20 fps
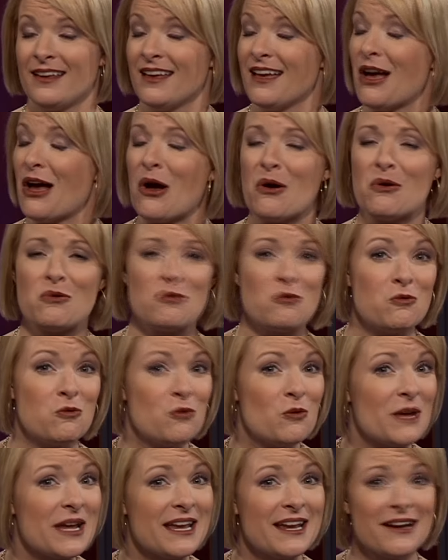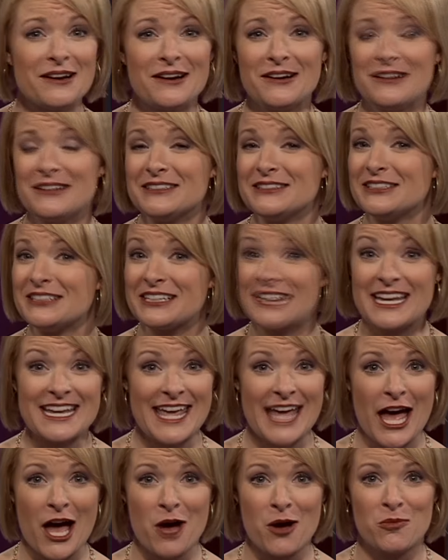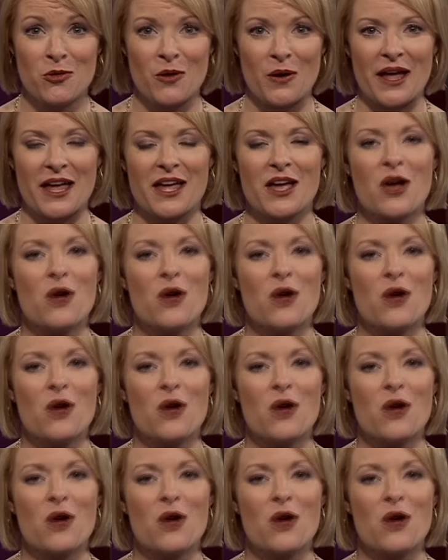A weird looking cowboy